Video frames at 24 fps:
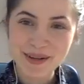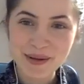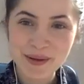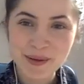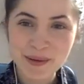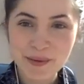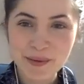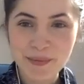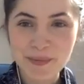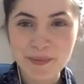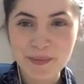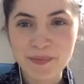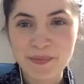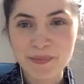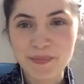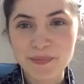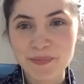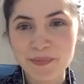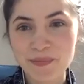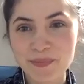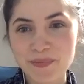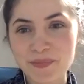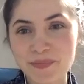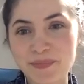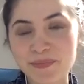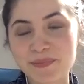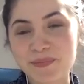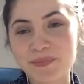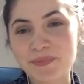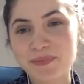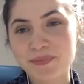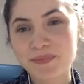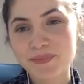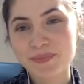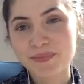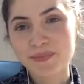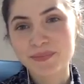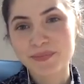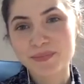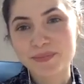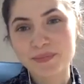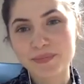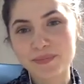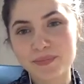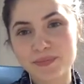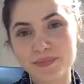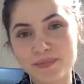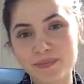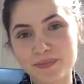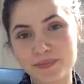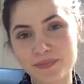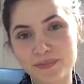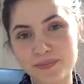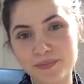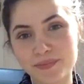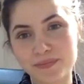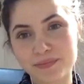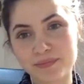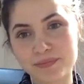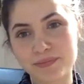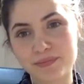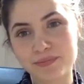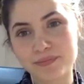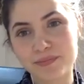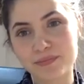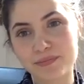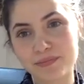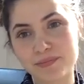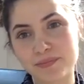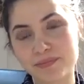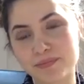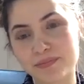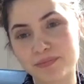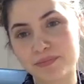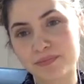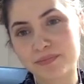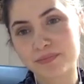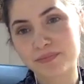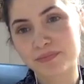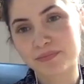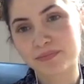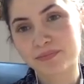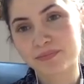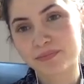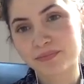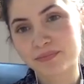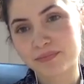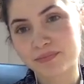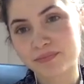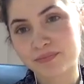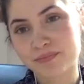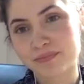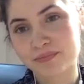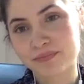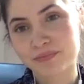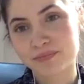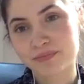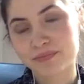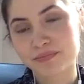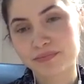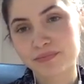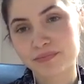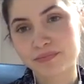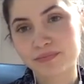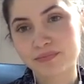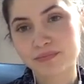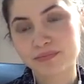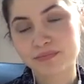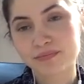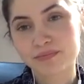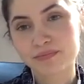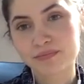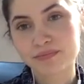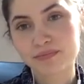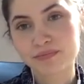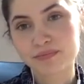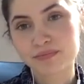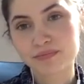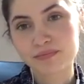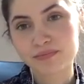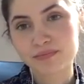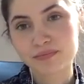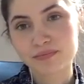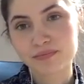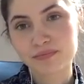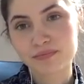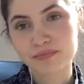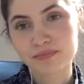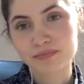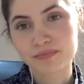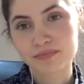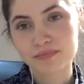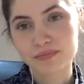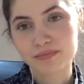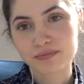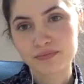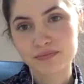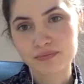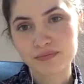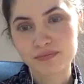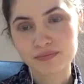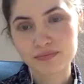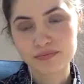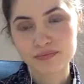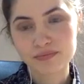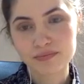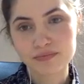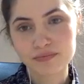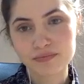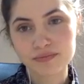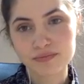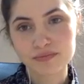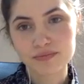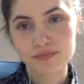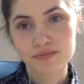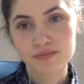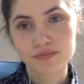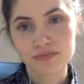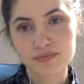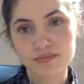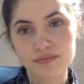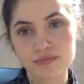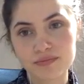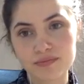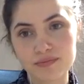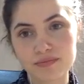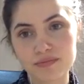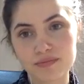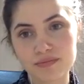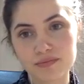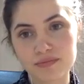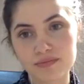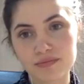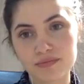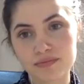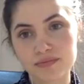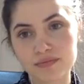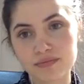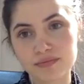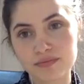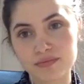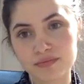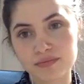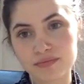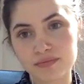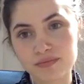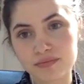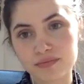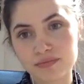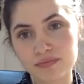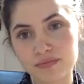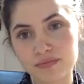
(not speaking)